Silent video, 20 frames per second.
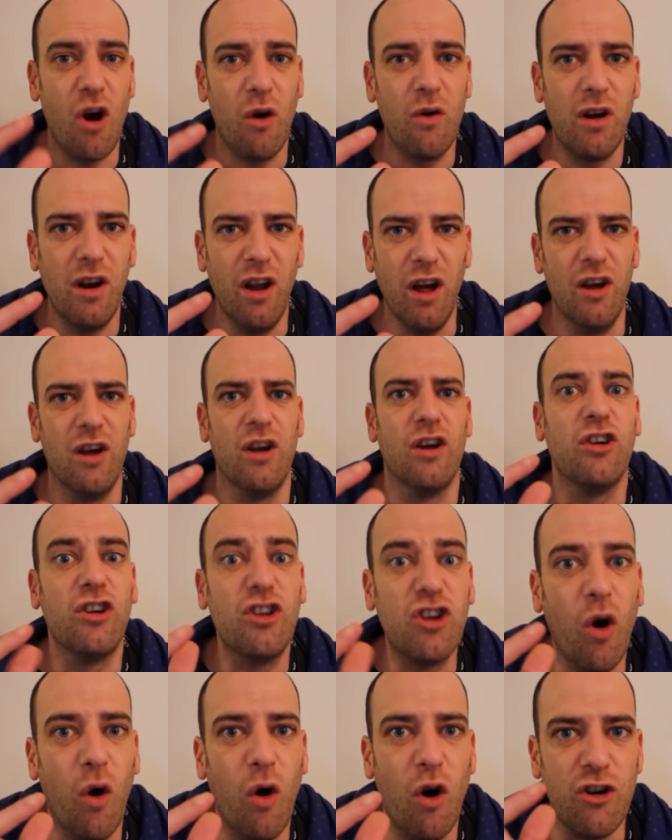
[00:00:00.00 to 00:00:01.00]
Chocolate,
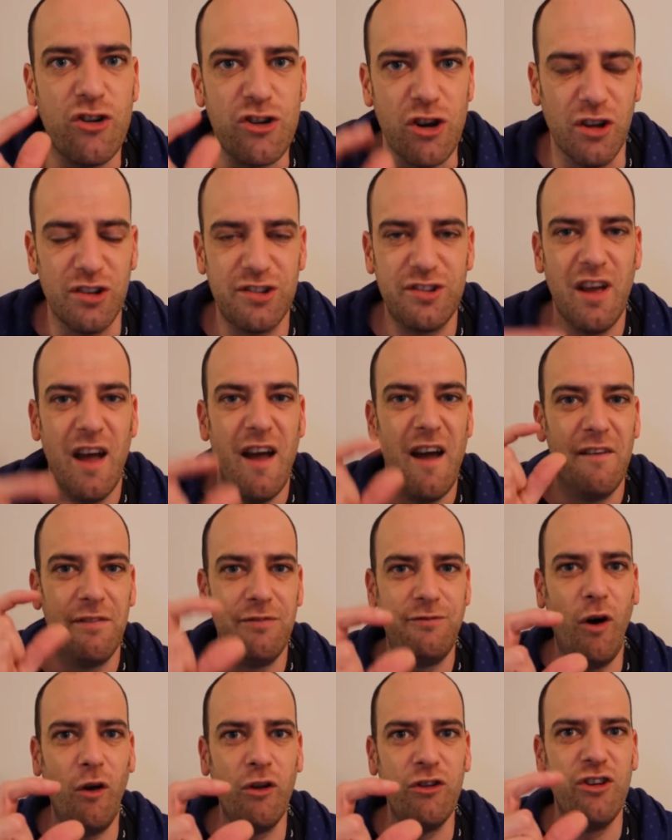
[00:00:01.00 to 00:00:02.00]
gorgeous.
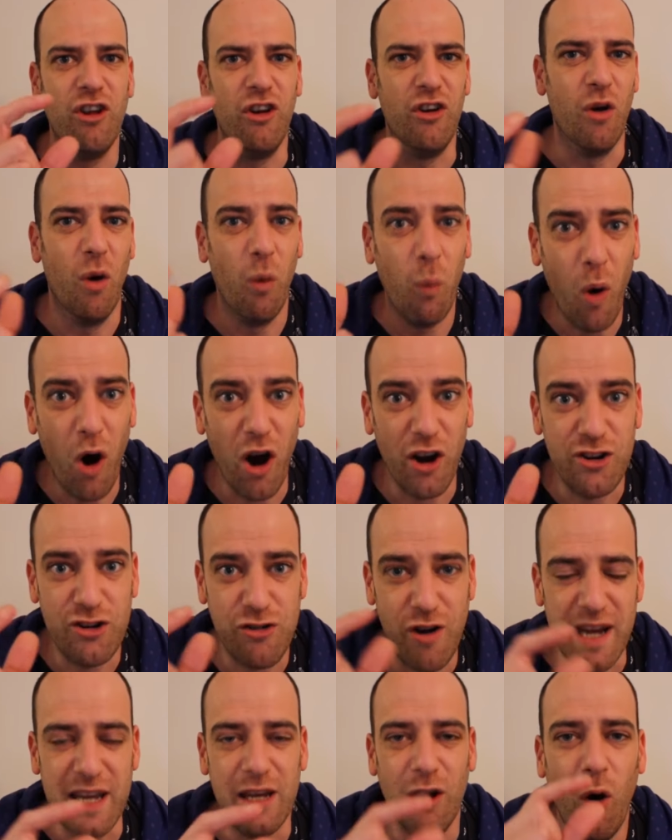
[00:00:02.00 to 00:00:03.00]
Fondant, what a
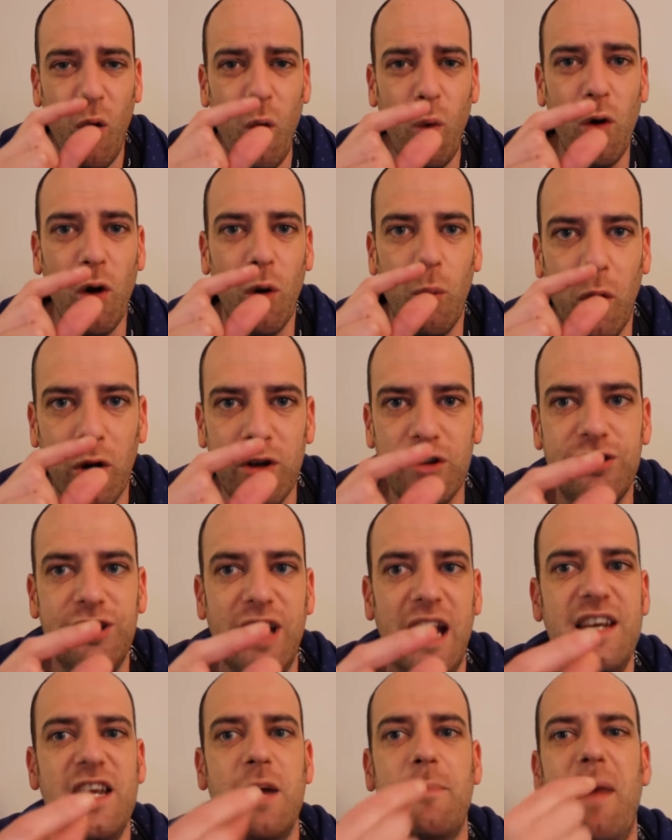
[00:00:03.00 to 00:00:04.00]
treat. All at
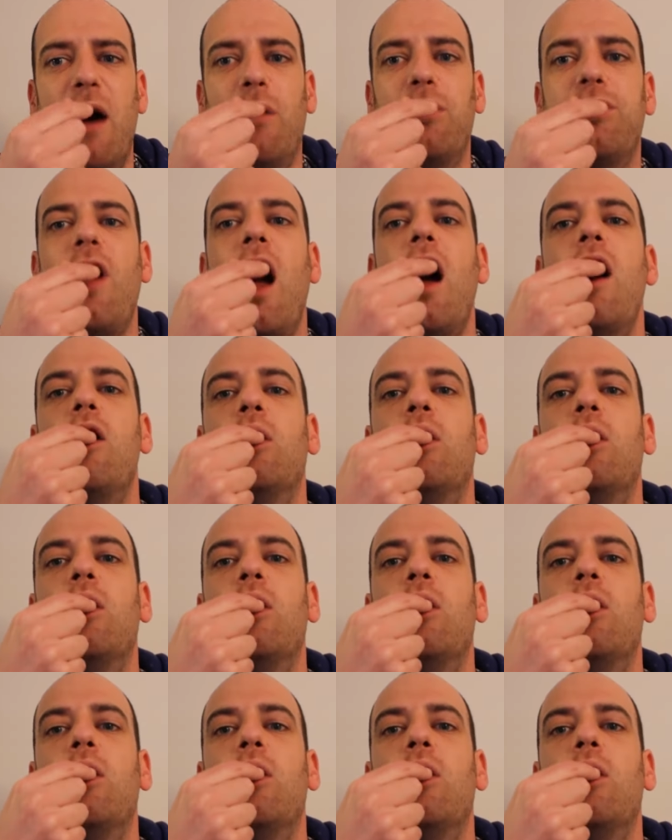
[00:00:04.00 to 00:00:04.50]
once in your mouth.